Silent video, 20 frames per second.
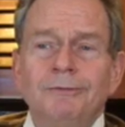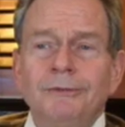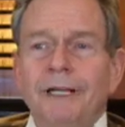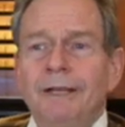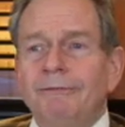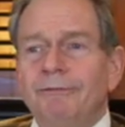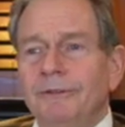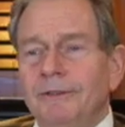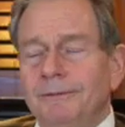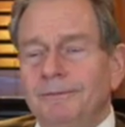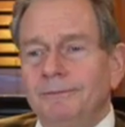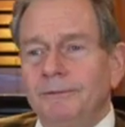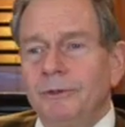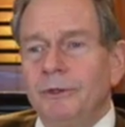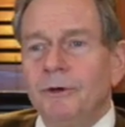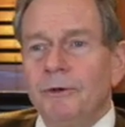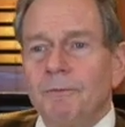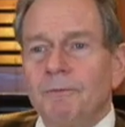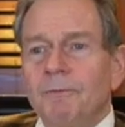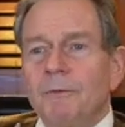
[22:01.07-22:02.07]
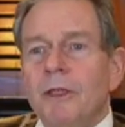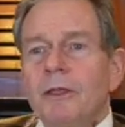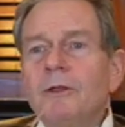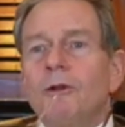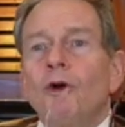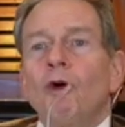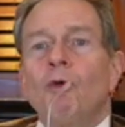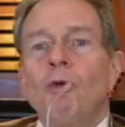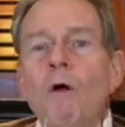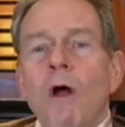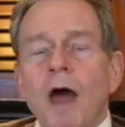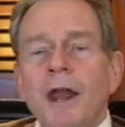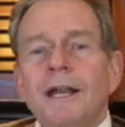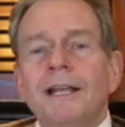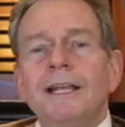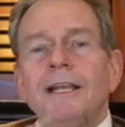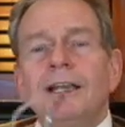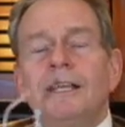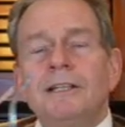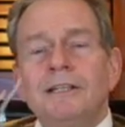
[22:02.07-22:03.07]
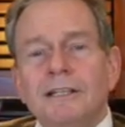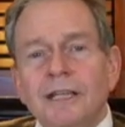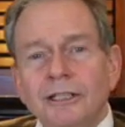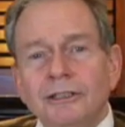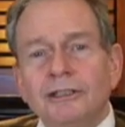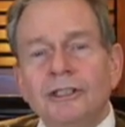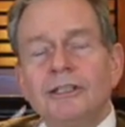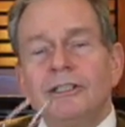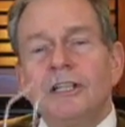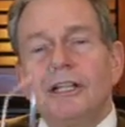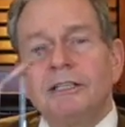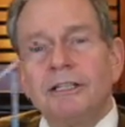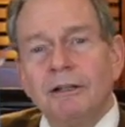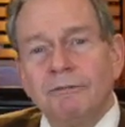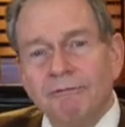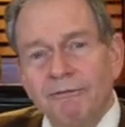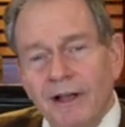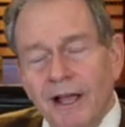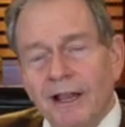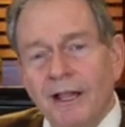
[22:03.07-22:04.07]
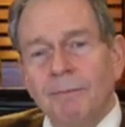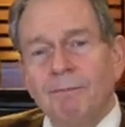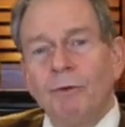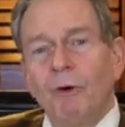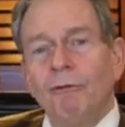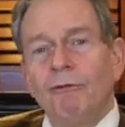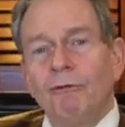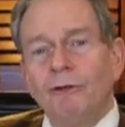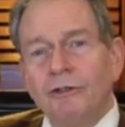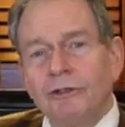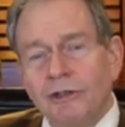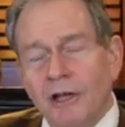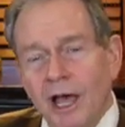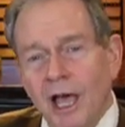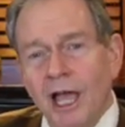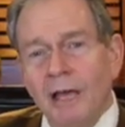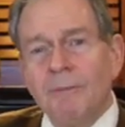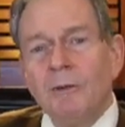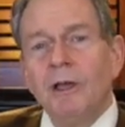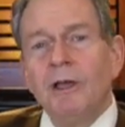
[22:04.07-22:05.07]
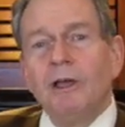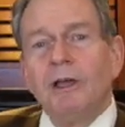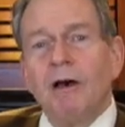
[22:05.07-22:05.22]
if they're chronic conditions that develop over time,